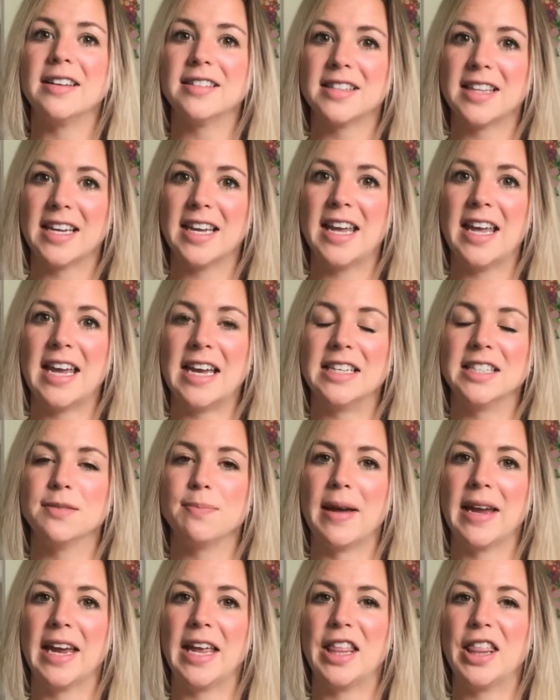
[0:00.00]
is the key to
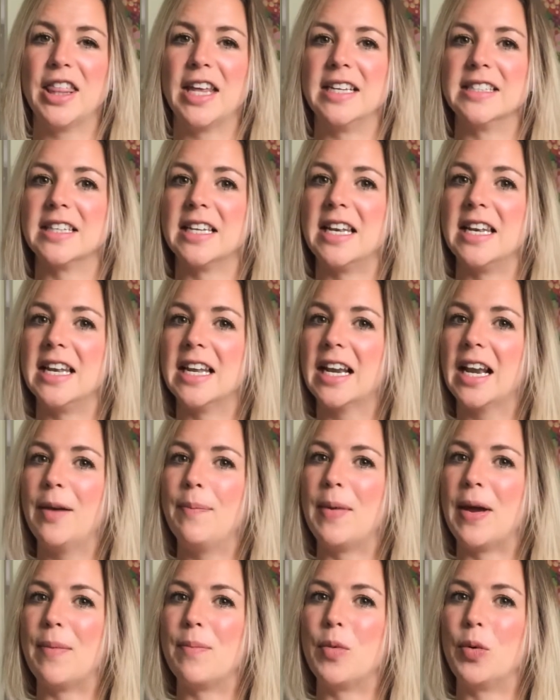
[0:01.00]
making things a little
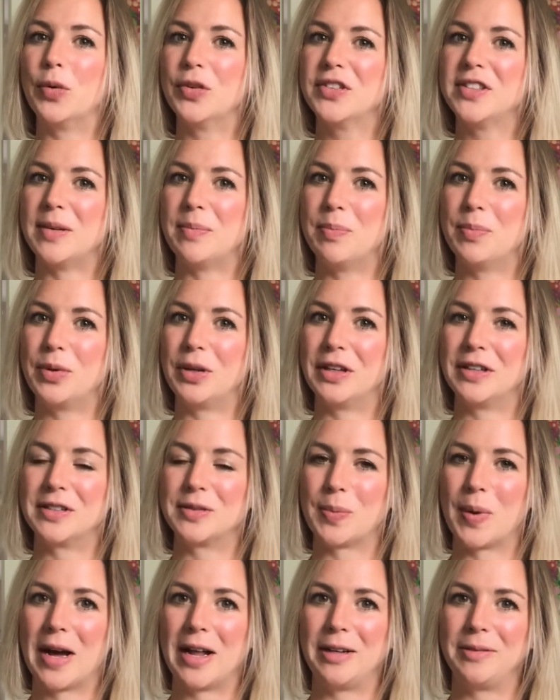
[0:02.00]
bit more simple
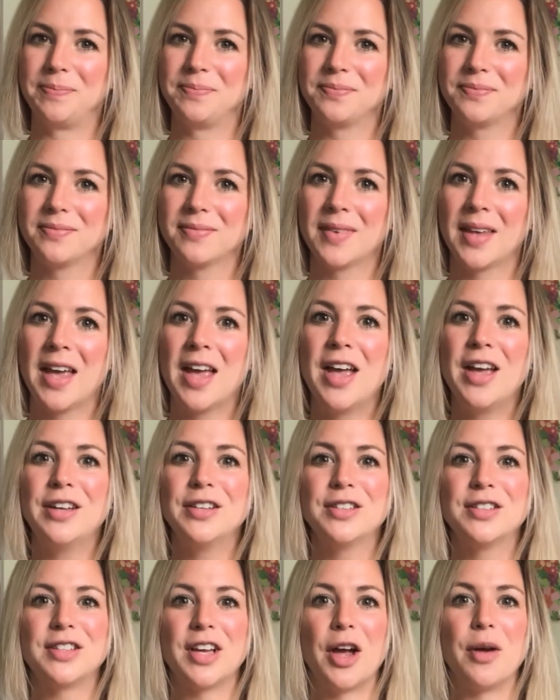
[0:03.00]
as well.
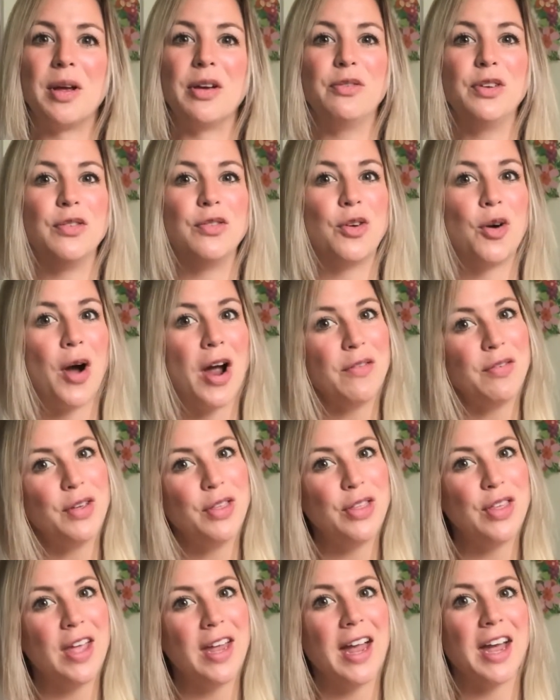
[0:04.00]
So if you've got
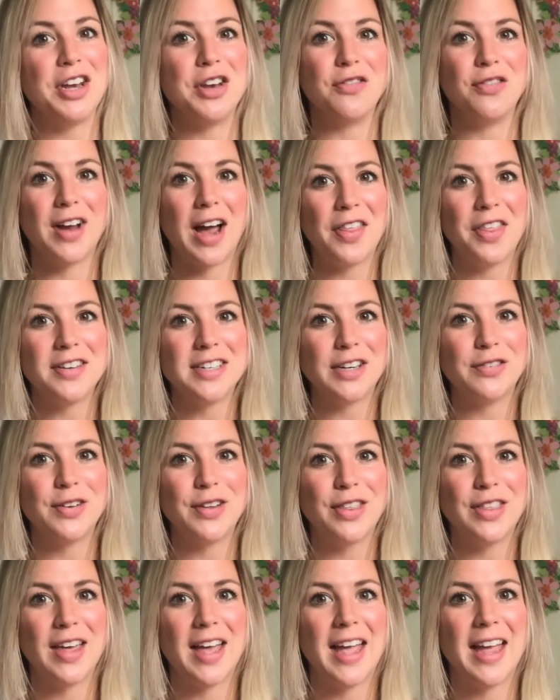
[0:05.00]
everything and you've gathered
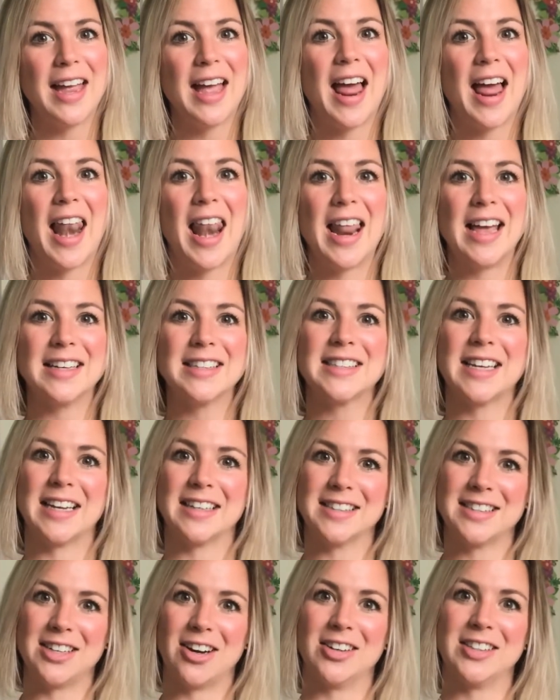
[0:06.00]
everything, let's get
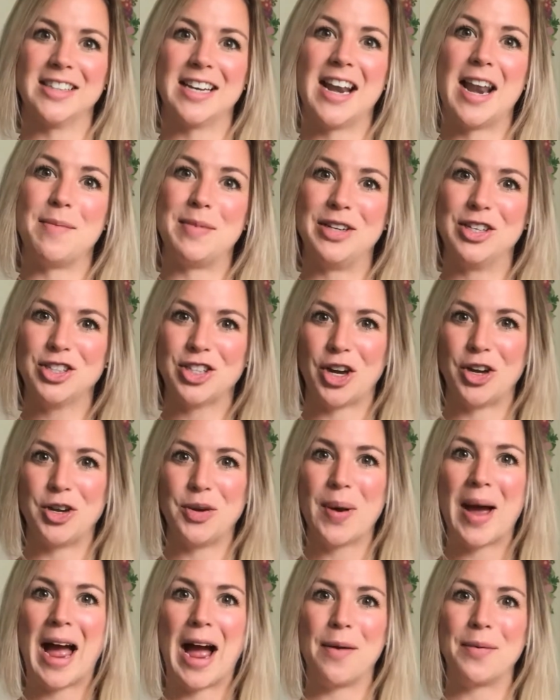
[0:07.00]
started and let me show you
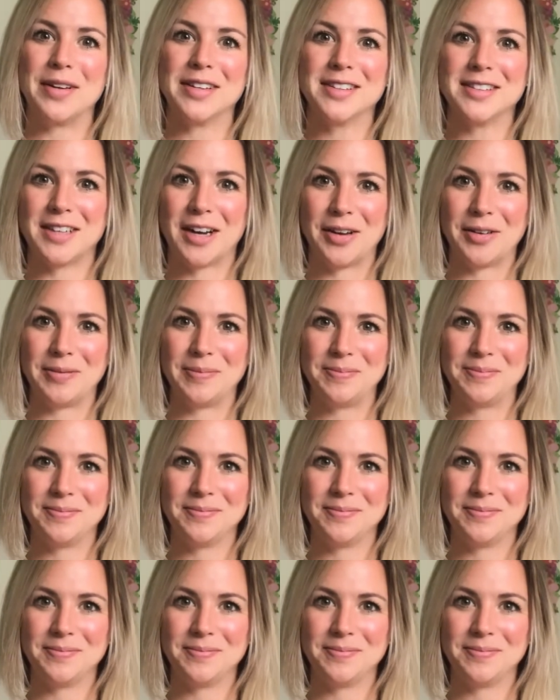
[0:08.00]
how it's done.